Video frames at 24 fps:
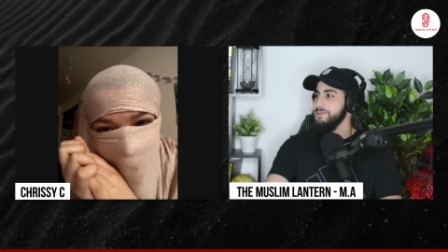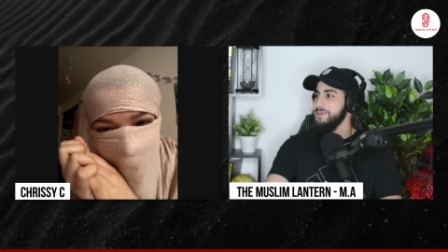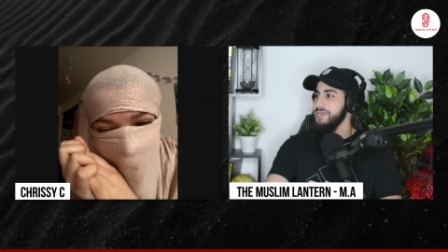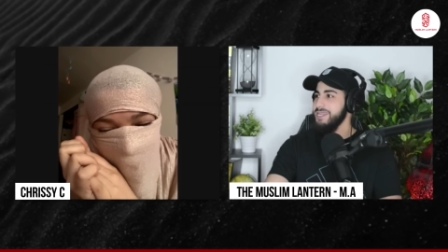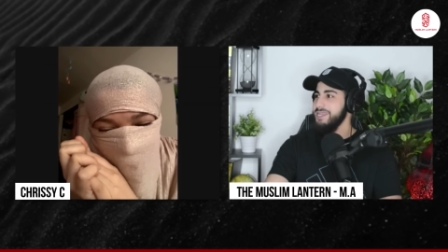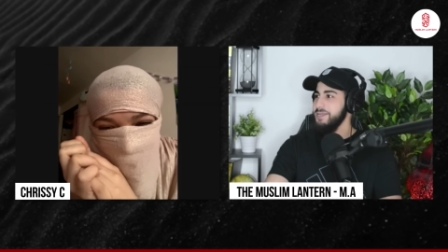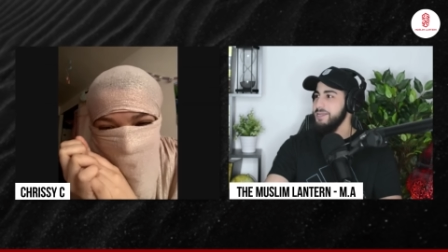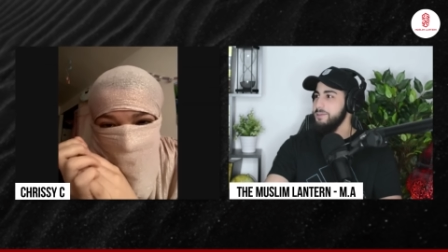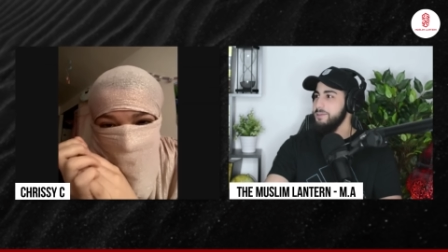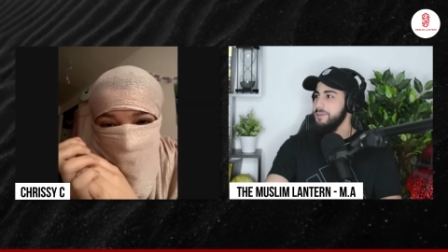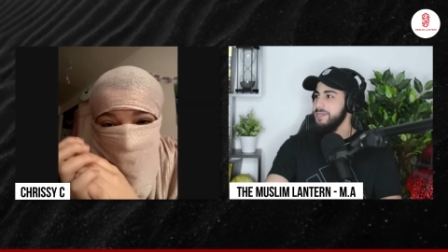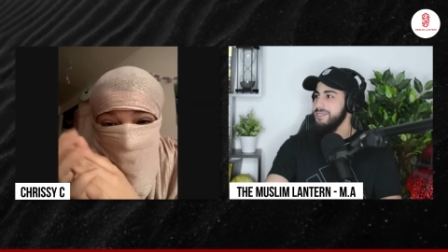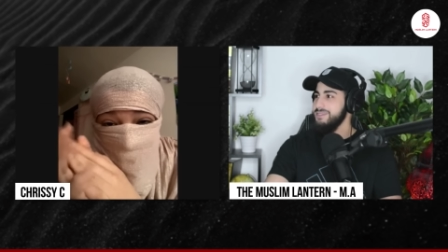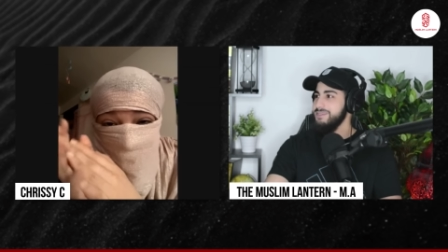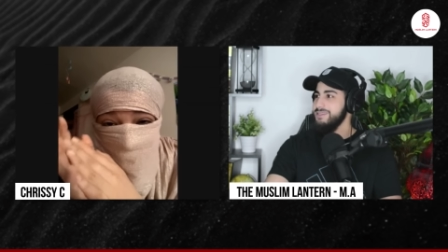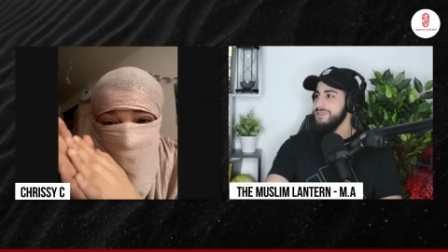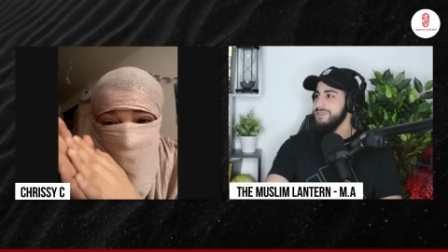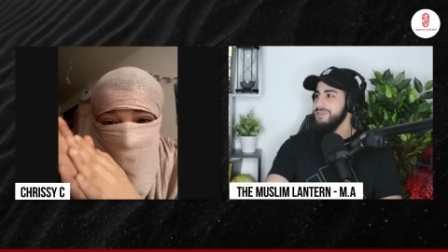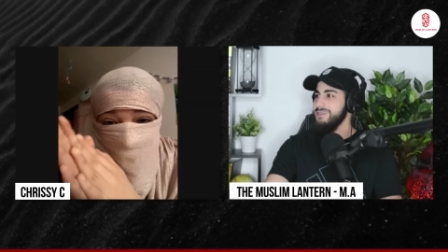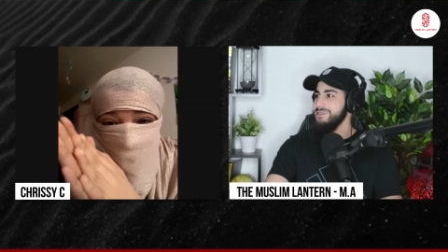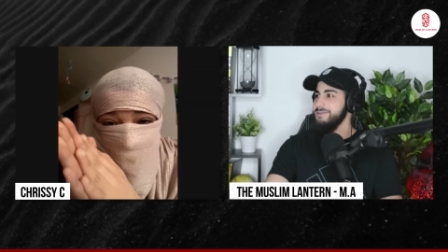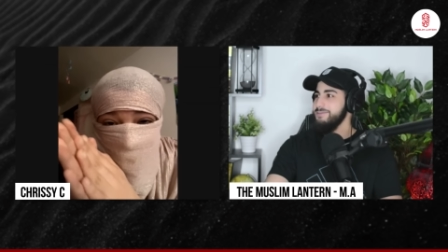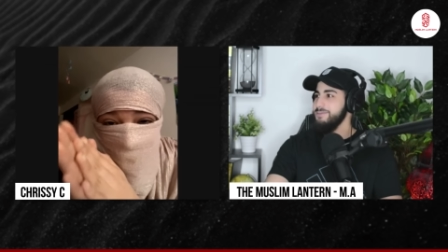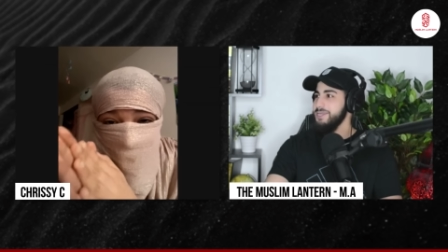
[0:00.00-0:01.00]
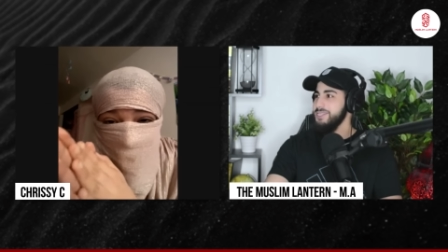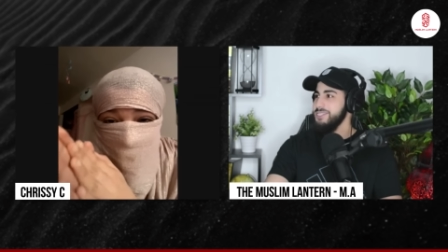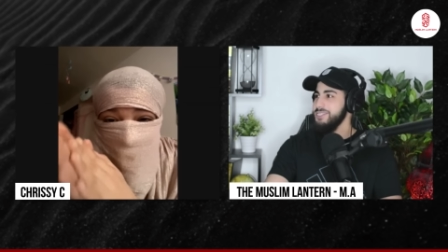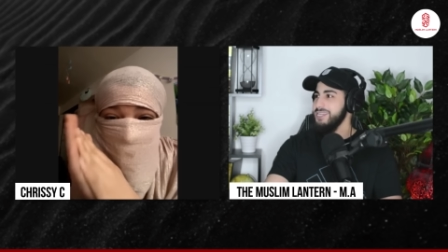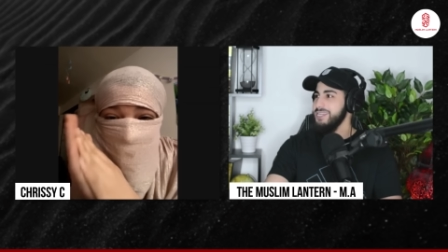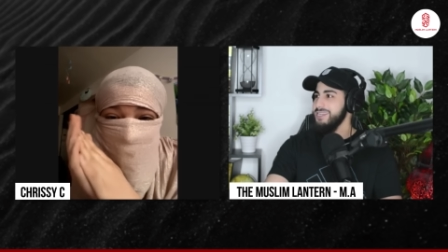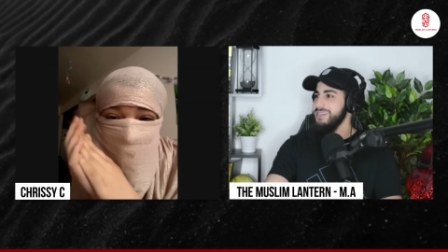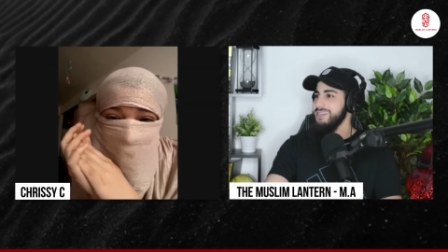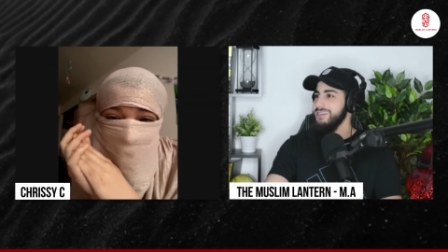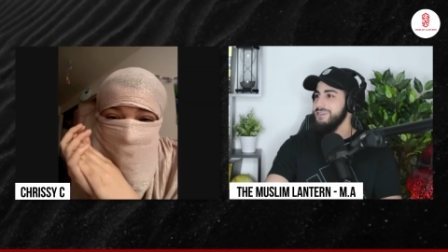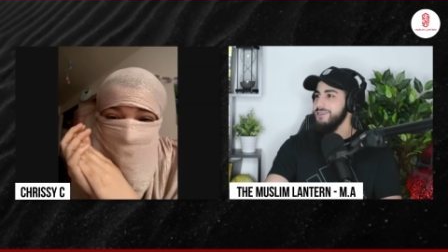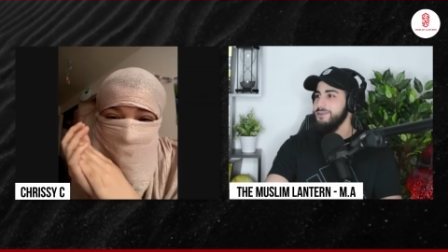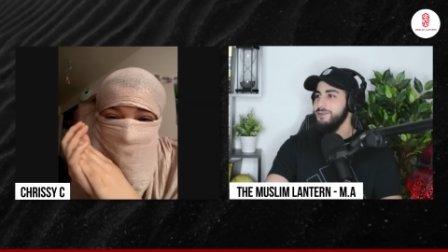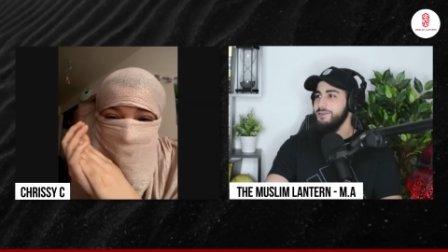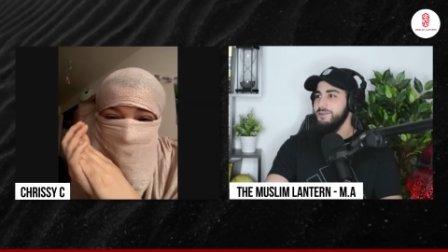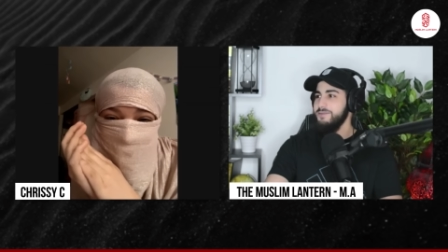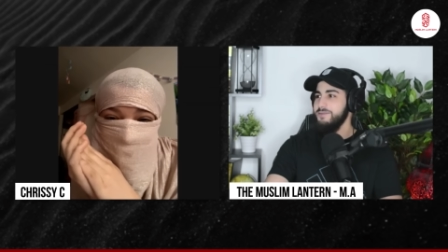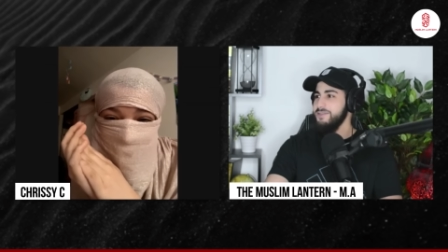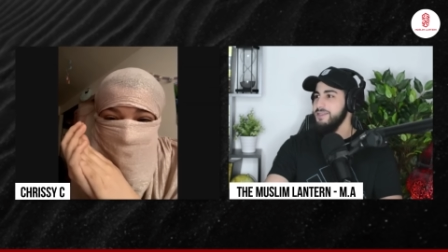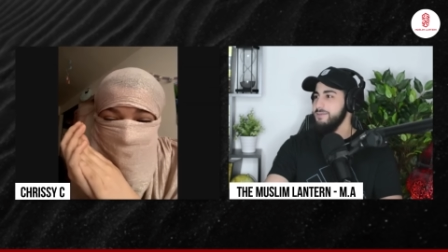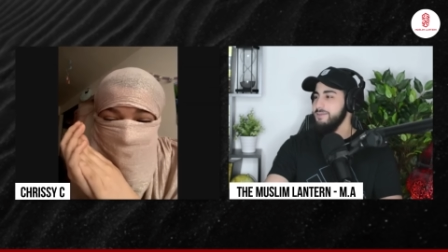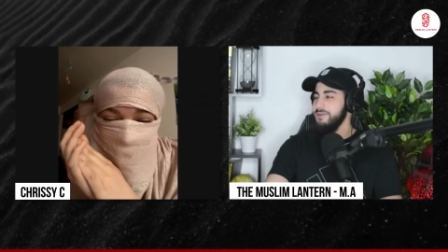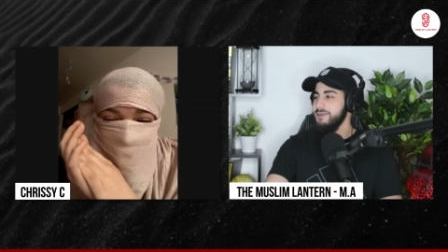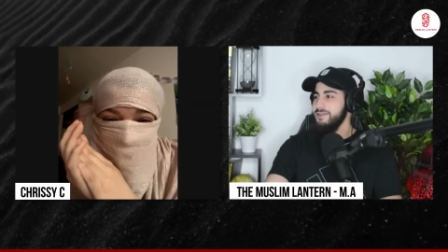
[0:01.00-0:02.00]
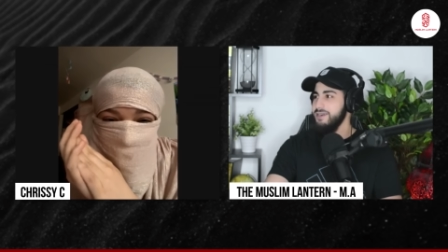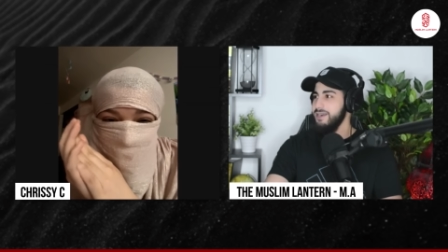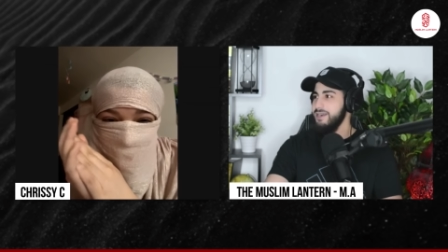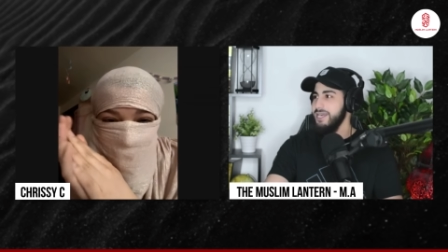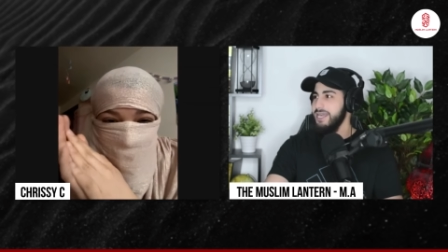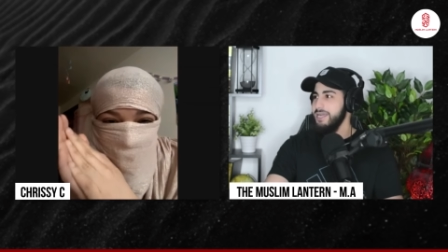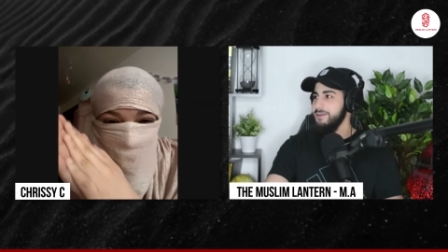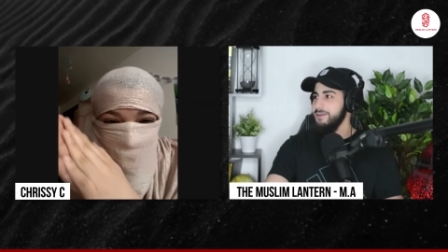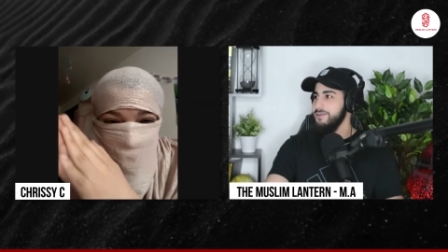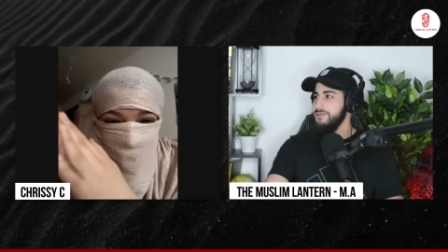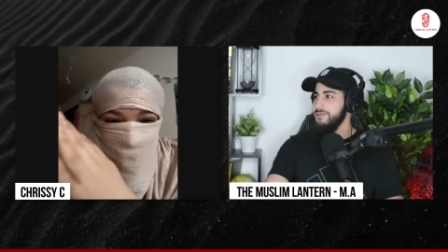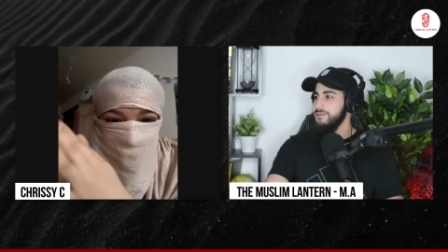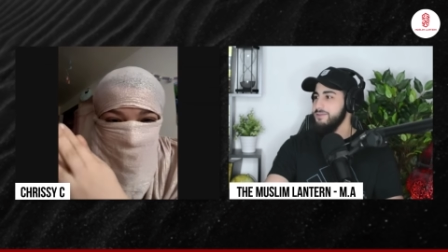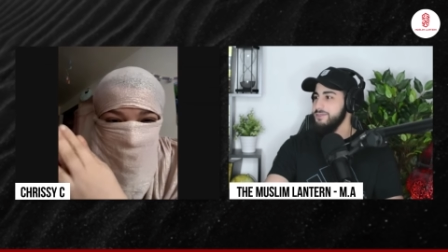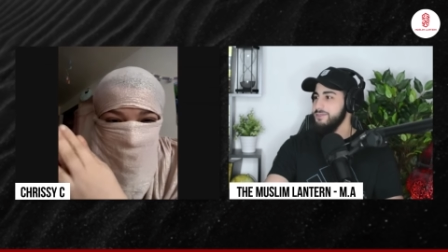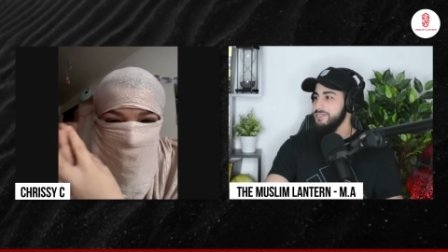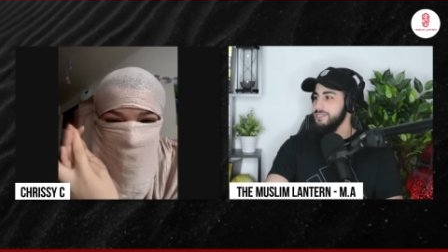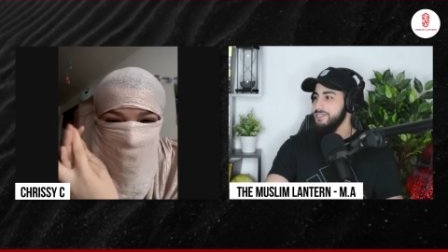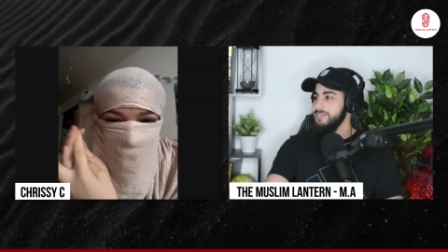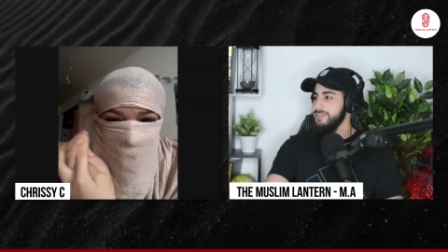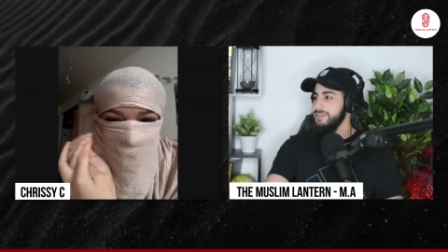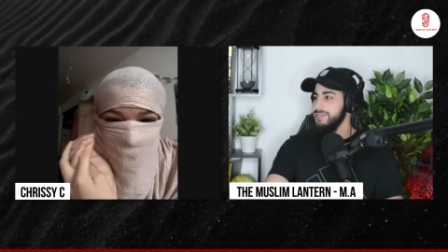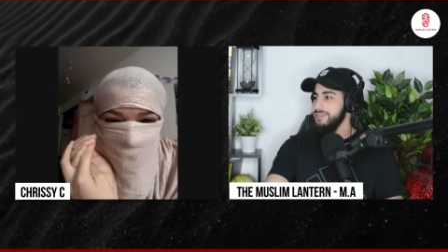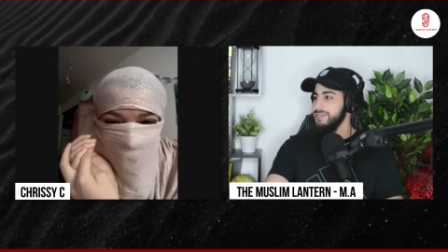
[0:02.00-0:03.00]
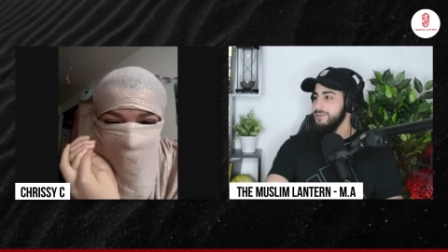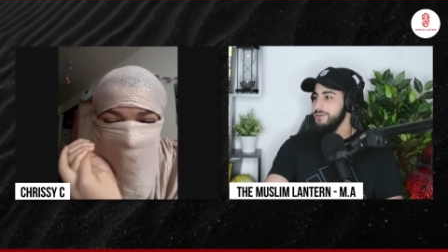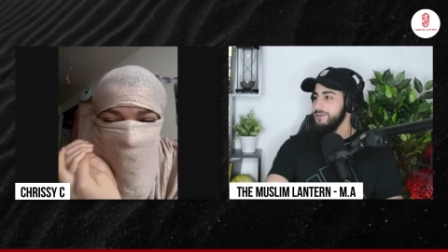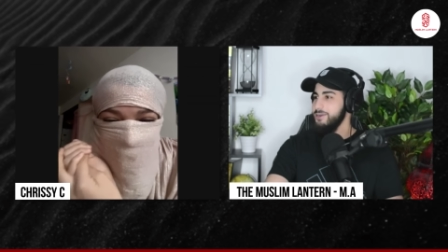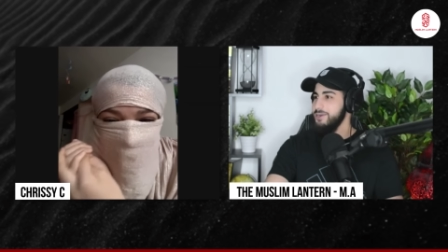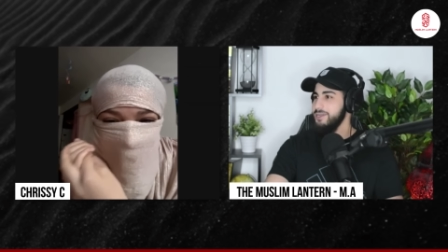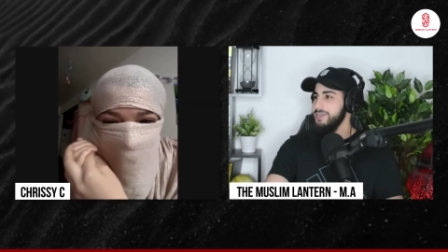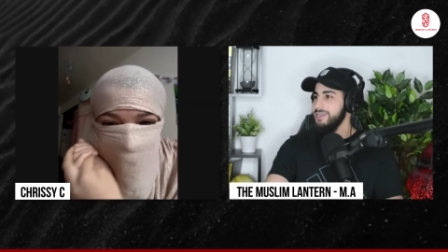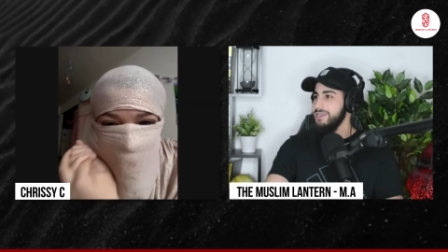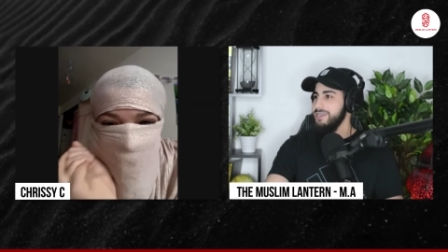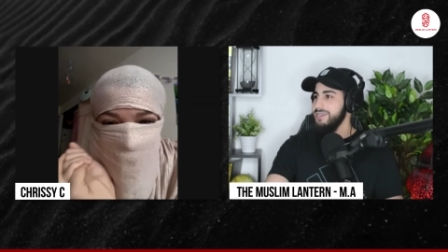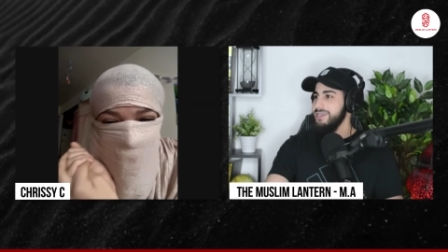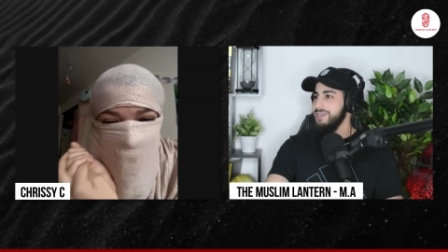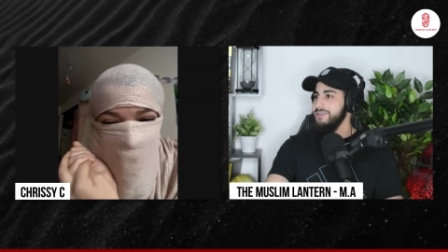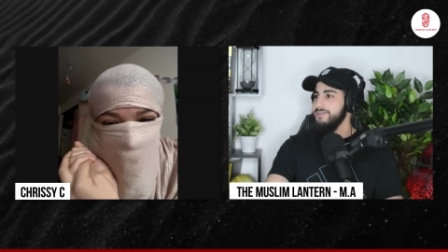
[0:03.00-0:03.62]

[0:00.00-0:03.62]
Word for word: allah bless her mashallah all of them are, are happy for you sister you know if,